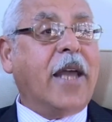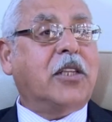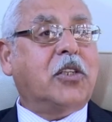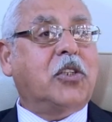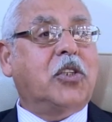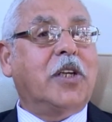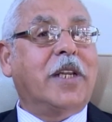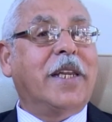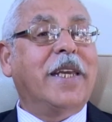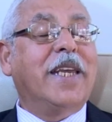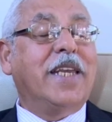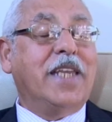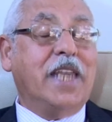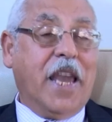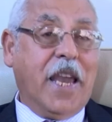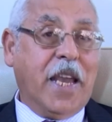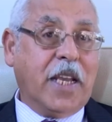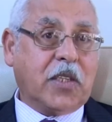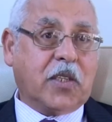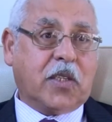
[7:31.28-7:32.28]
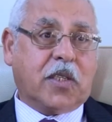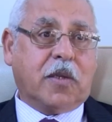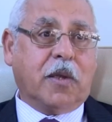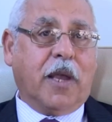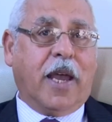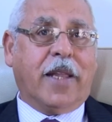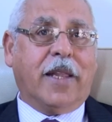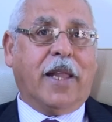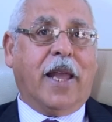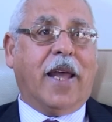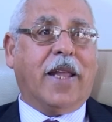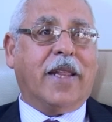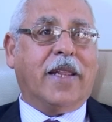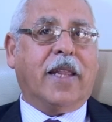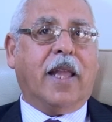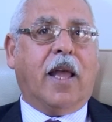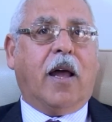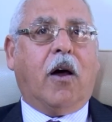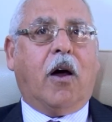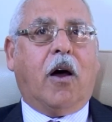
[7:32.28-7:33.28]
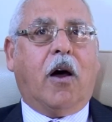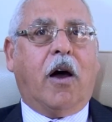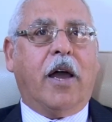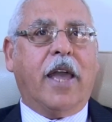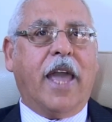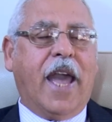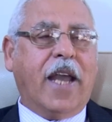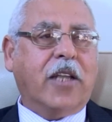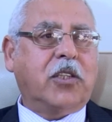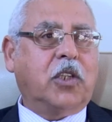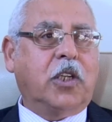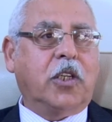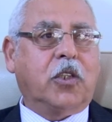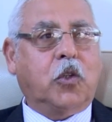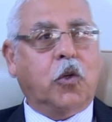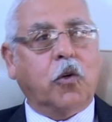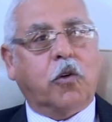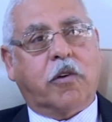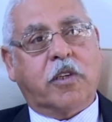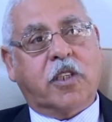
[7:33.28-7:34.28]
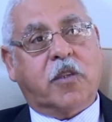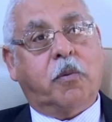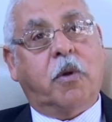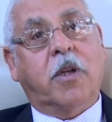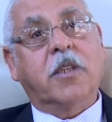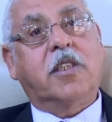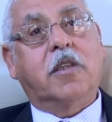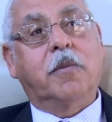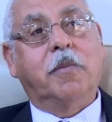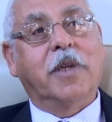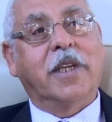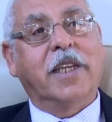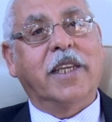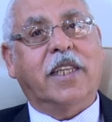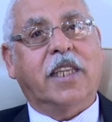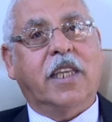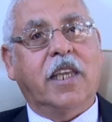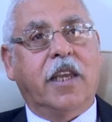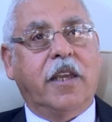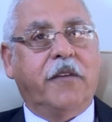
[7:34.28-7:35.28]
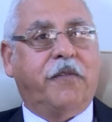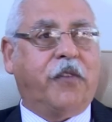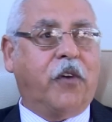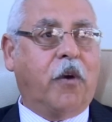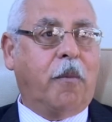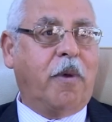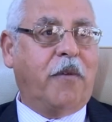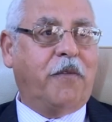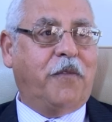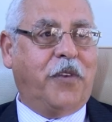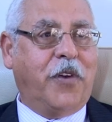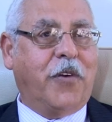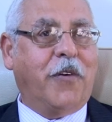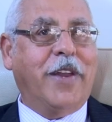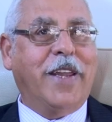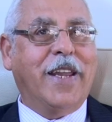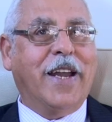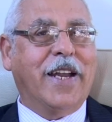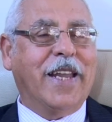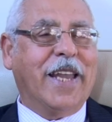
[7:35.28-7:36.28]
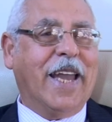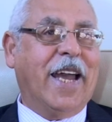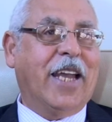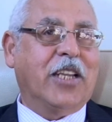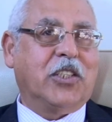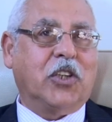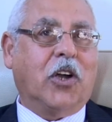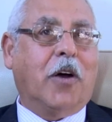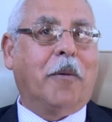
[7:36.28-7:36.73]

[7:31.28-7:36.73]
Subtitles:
Actually, yes, and I actually took responsibility from a very young age.